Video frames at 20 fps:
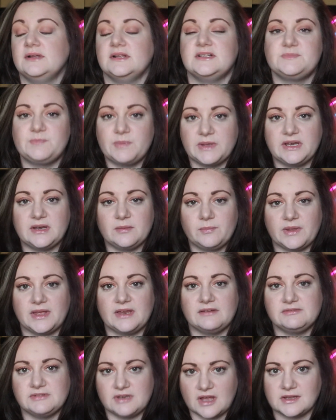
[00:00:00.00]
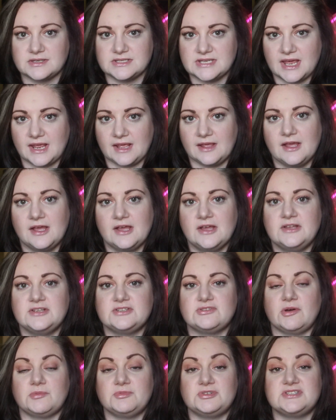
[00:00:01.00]
it's been a bit nutty.
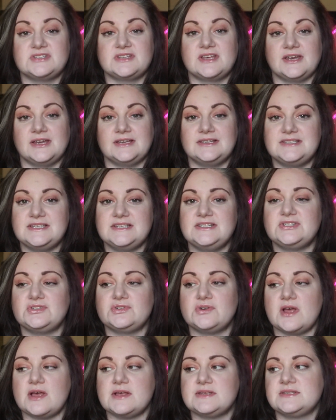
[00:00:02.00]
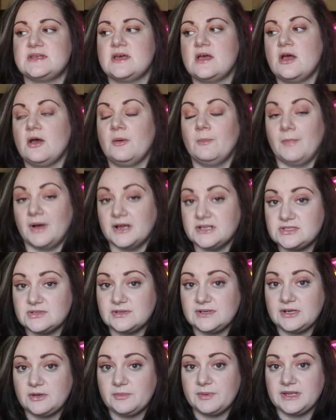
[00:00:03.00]
So I'm just gonna de-stress, might
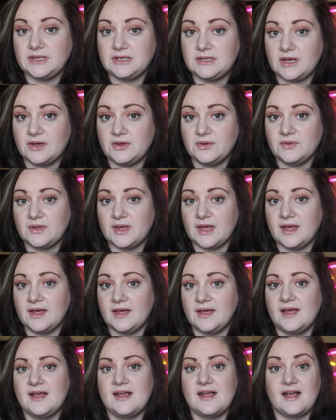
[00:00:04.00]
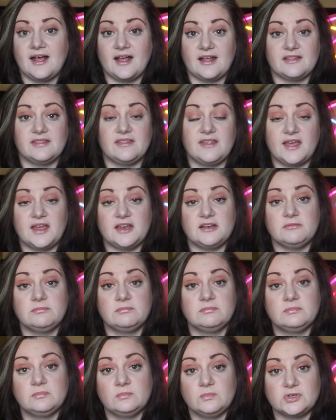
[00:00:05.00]
do a little bit of yoga, and
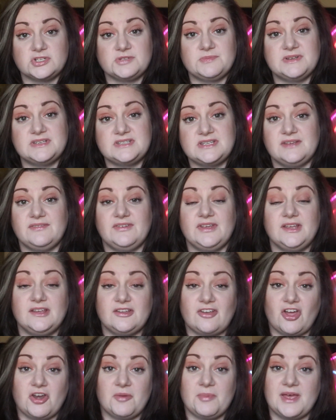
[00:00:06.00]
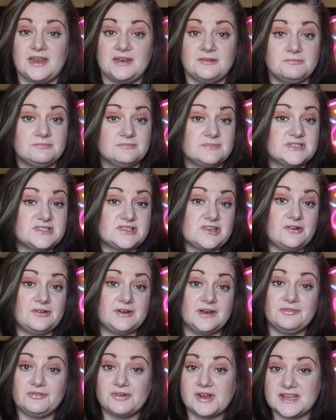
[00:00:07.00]
then watch a bit of TV, go to bed. Start
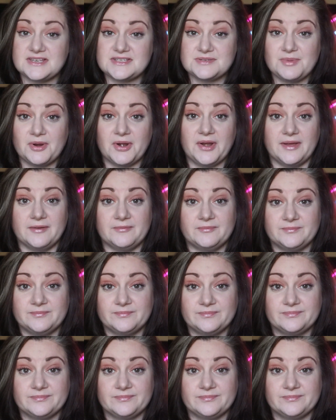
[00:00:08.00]
all over again tomorrow.